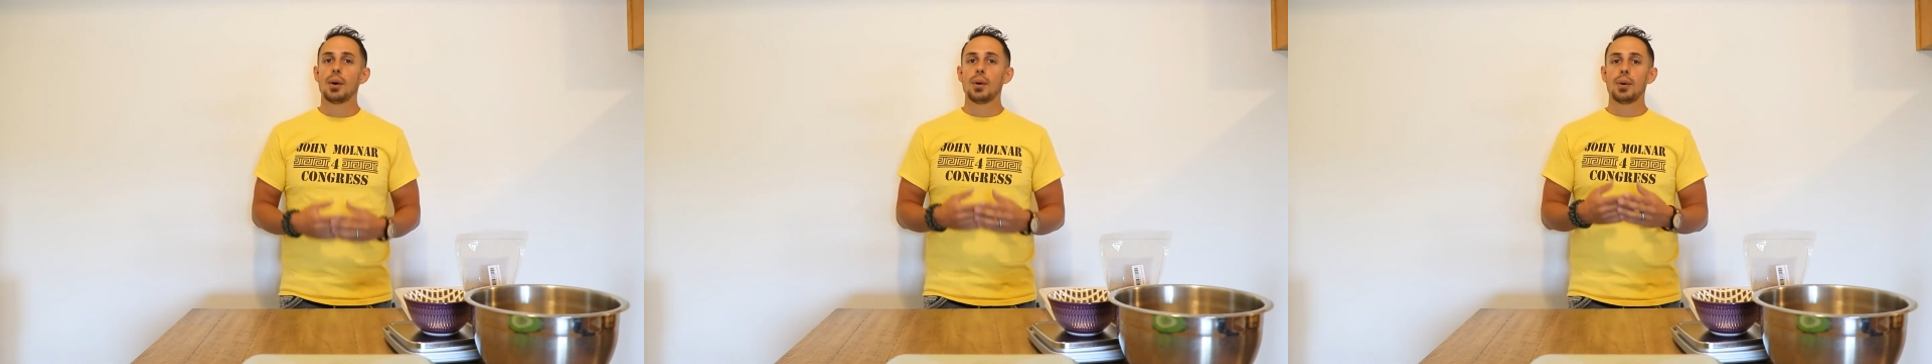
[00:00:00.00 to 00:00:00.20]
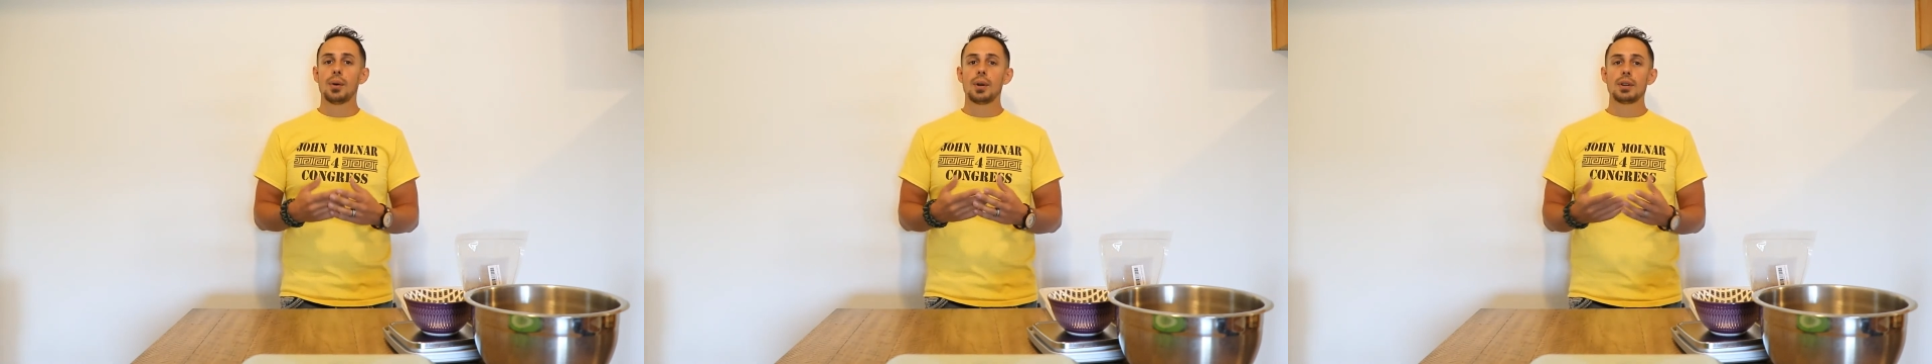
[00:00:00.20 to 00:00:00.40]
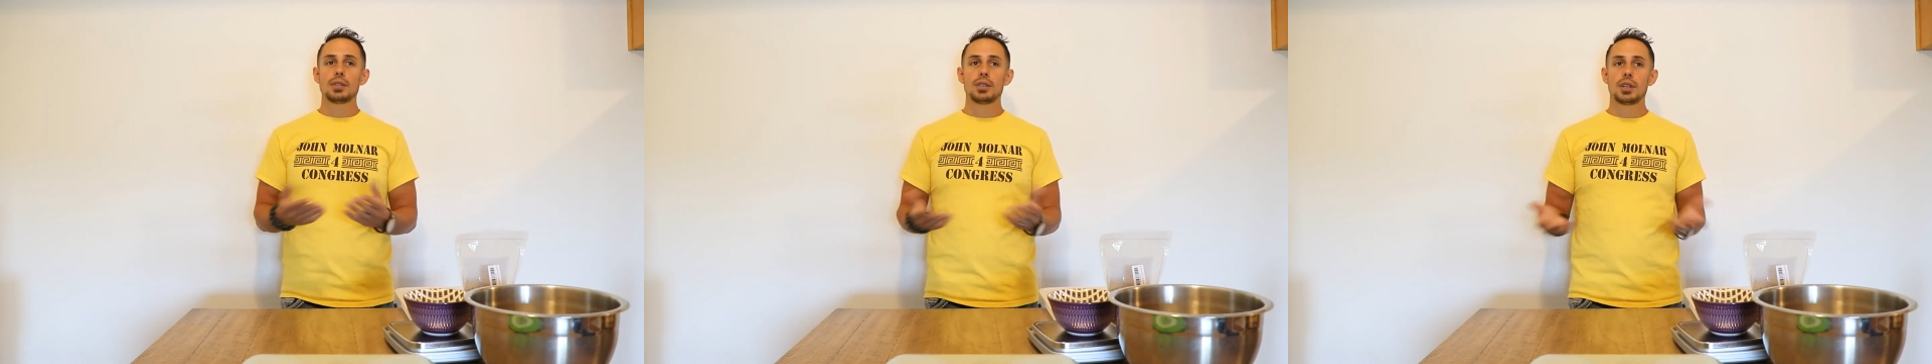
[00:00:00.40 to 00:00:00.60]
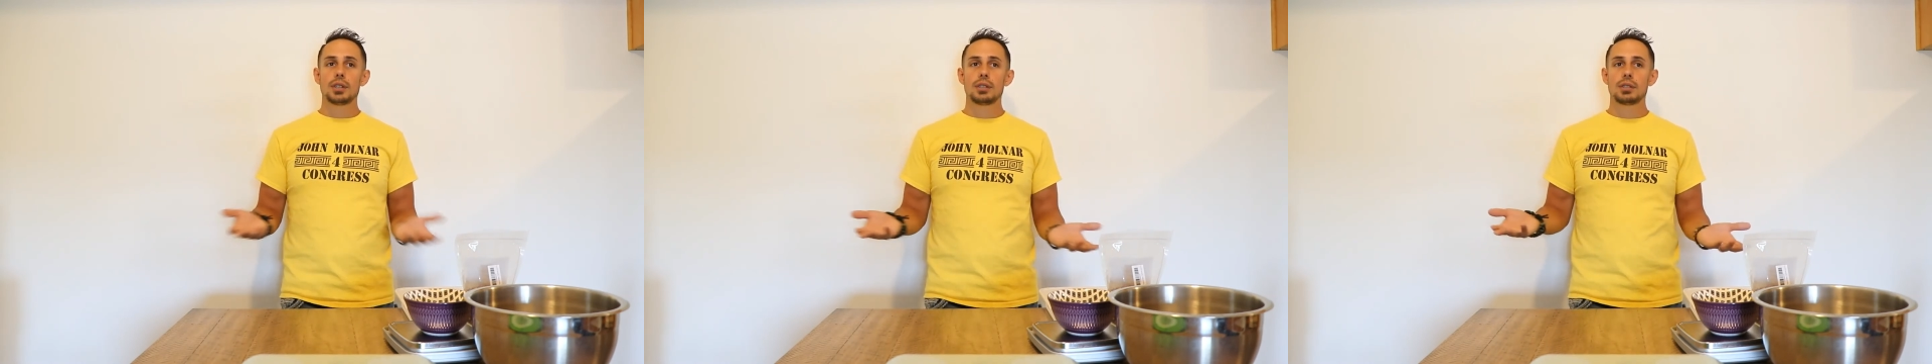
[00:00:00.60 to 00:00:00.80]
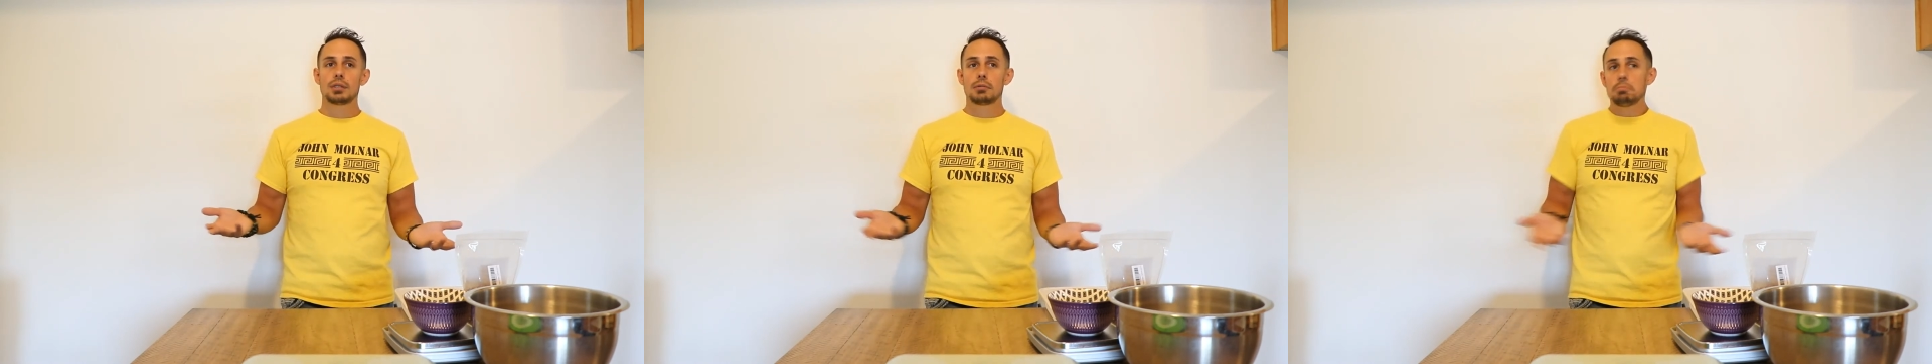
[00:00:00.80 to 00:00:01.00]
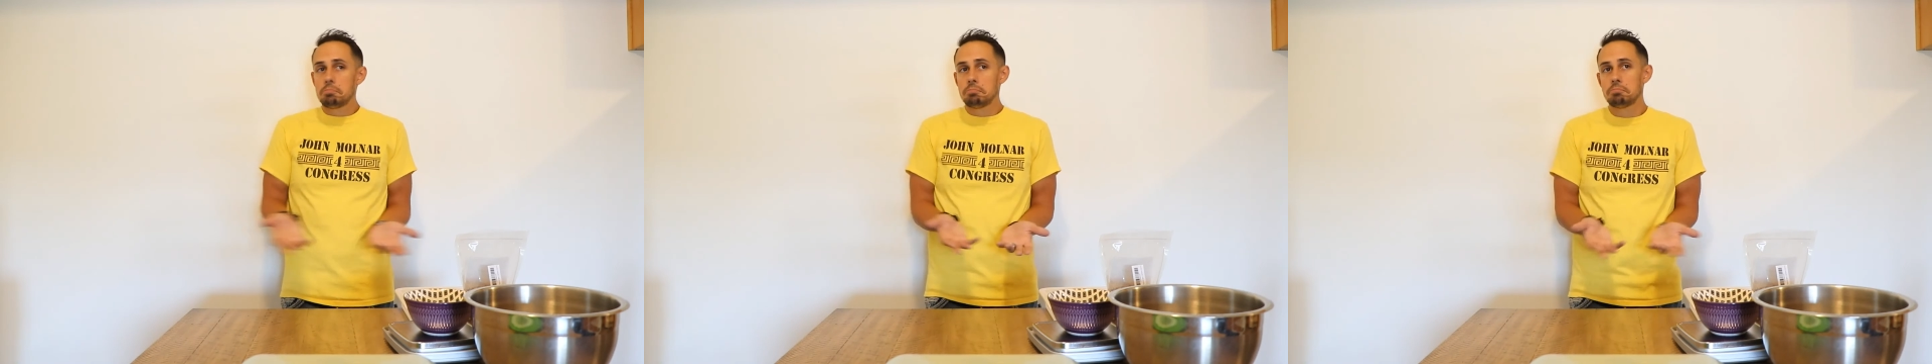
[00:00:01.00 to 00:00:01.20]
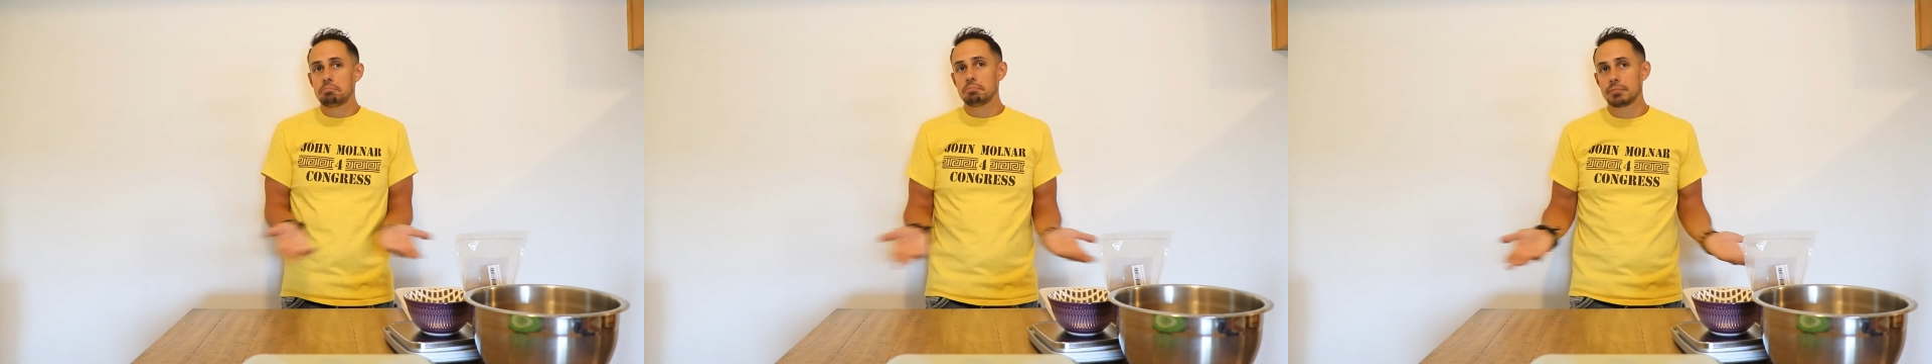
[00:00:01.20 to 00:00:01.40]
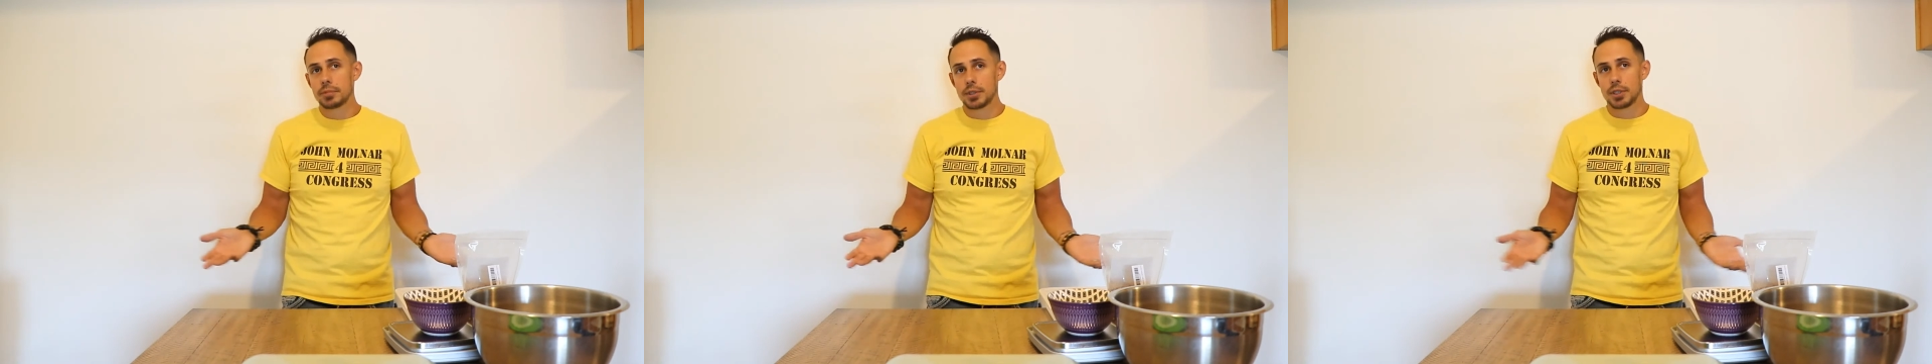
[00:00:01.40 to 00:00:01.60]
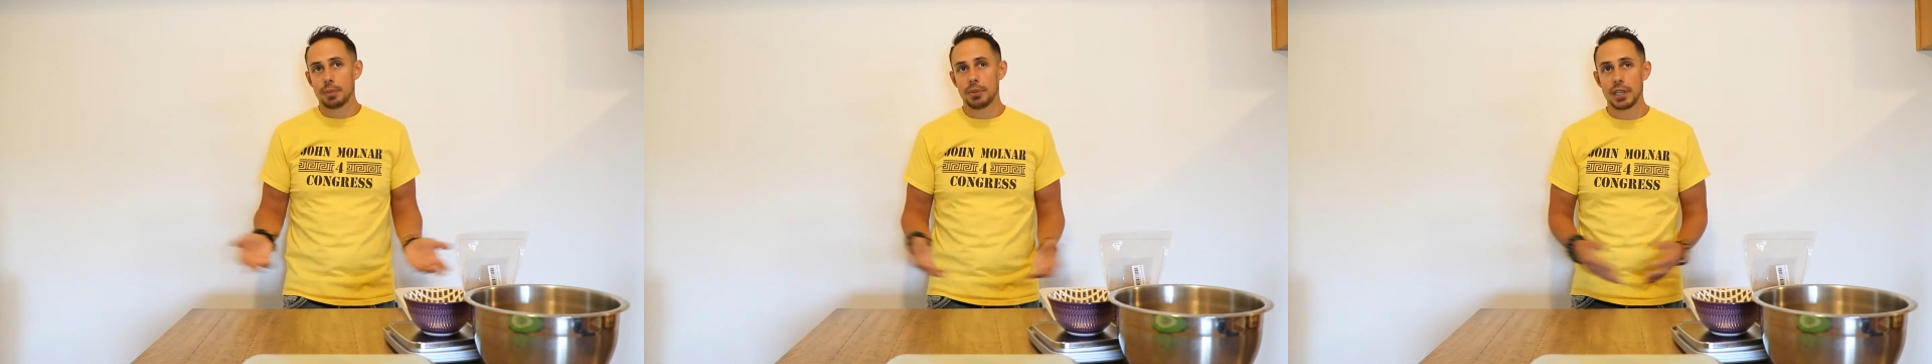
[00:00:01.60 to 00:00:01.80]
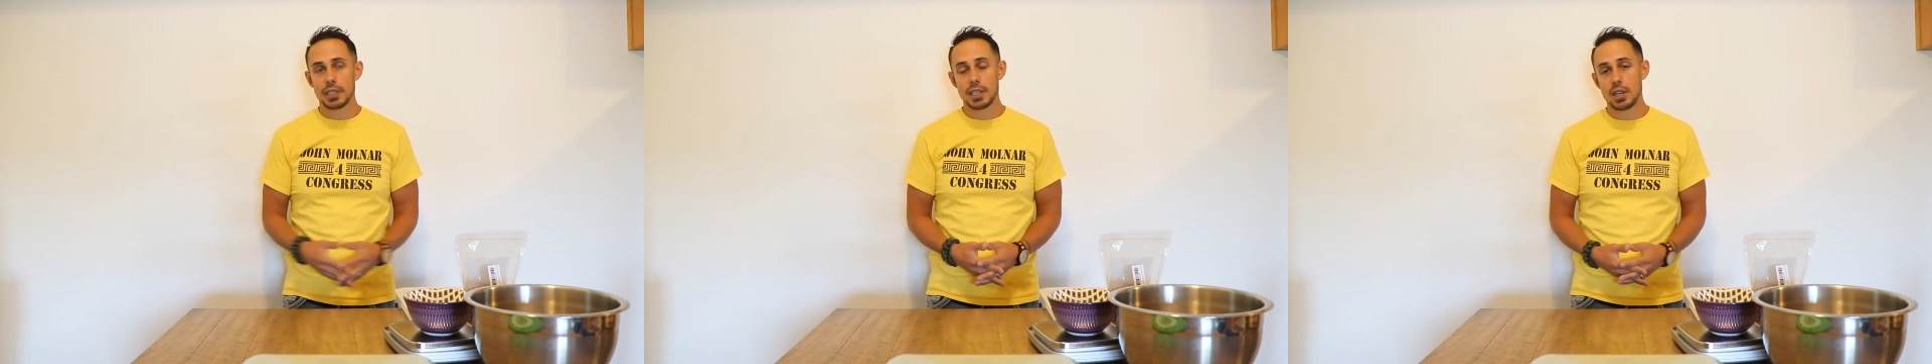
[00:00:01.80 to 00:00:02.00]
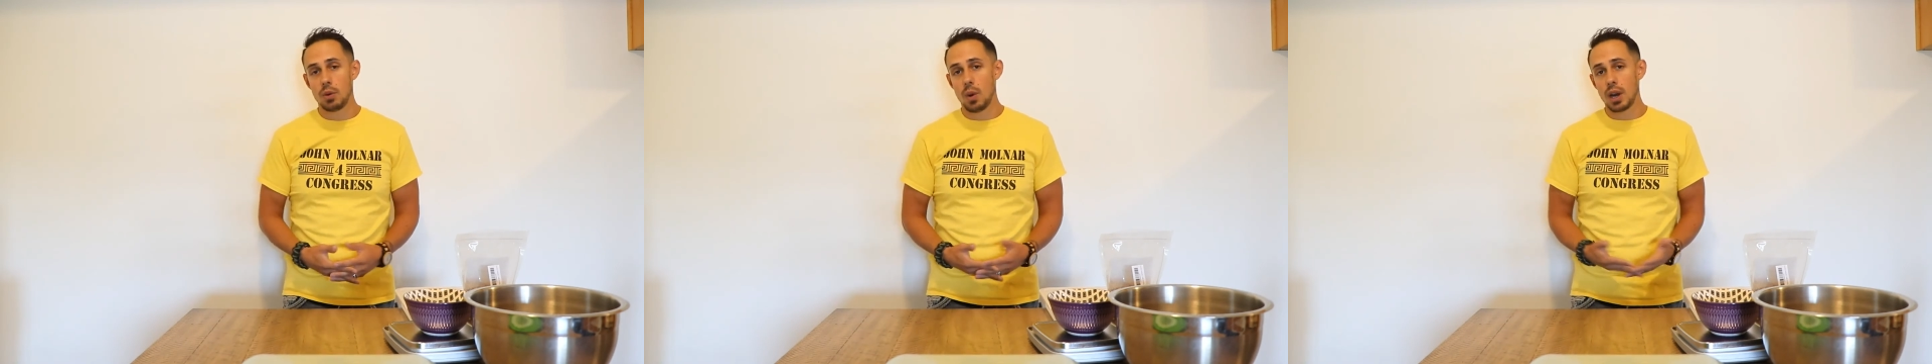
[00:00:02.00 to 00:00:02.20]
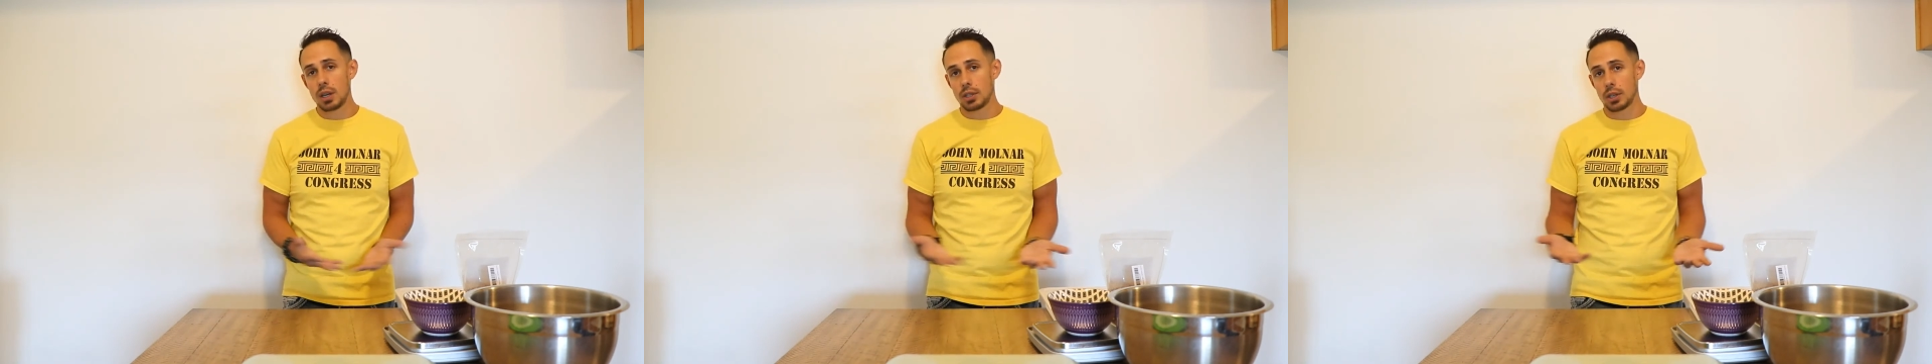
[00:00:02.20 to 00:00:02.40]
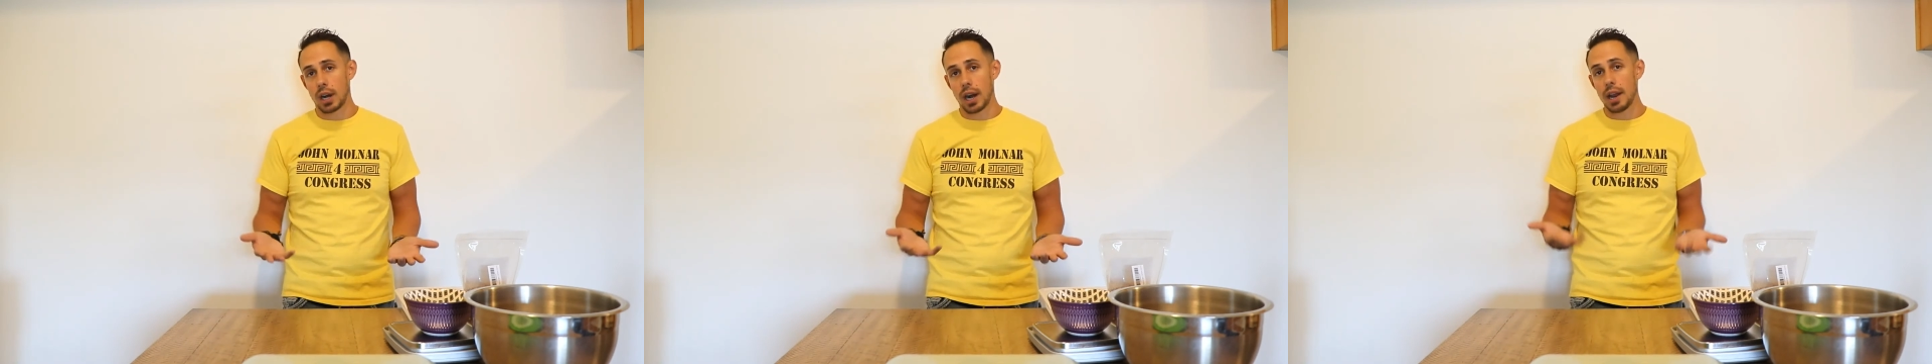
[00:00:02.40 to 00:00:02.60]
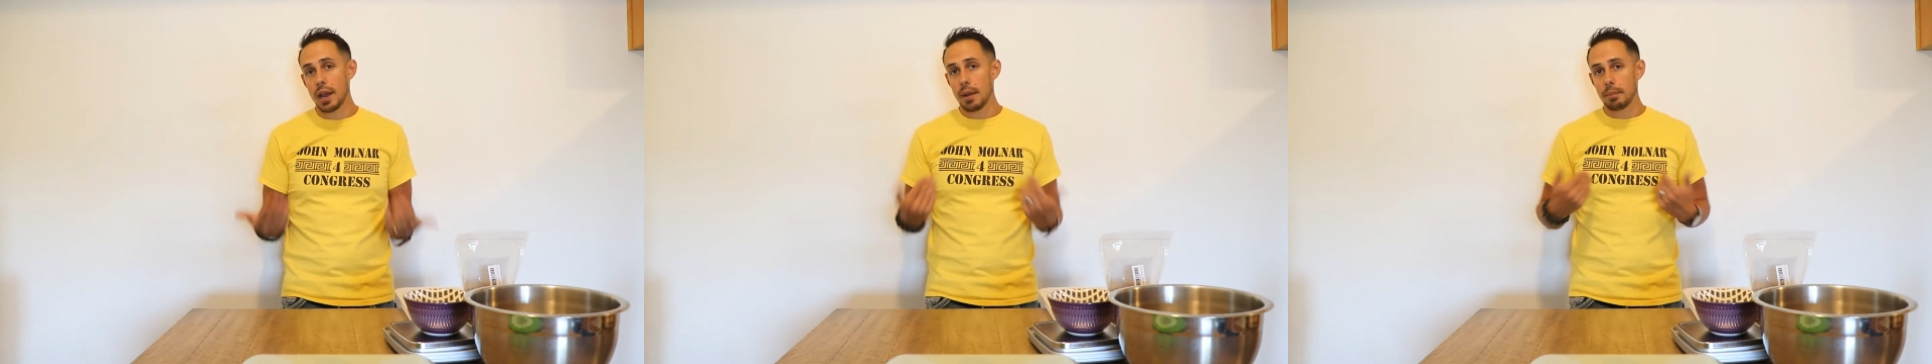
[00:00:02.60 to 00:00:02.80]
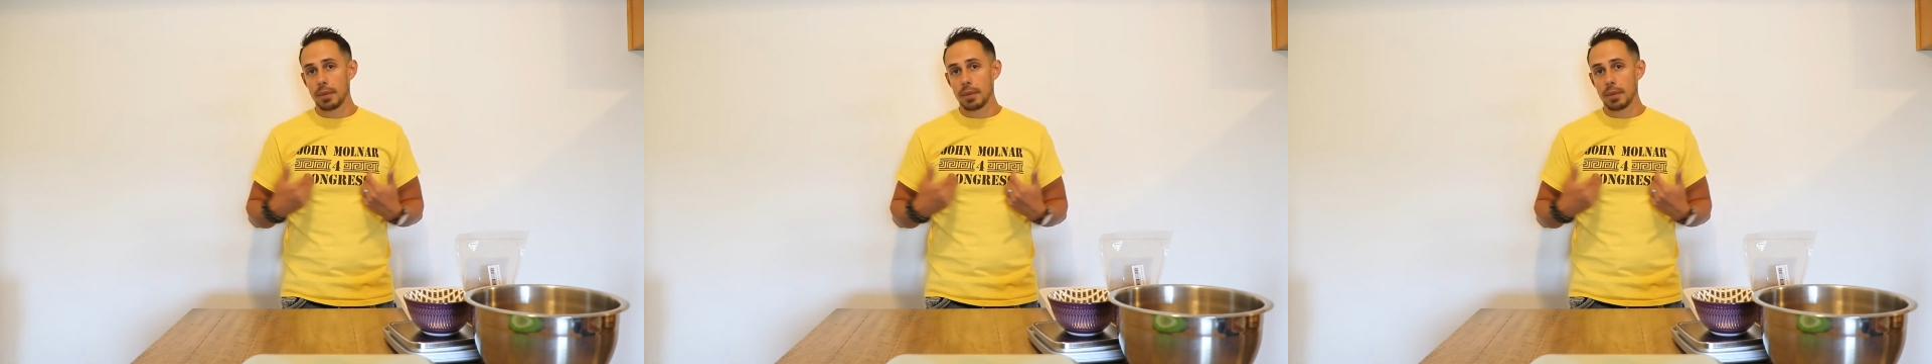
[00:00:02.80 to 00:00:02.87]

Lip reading: or just some things that you want to try.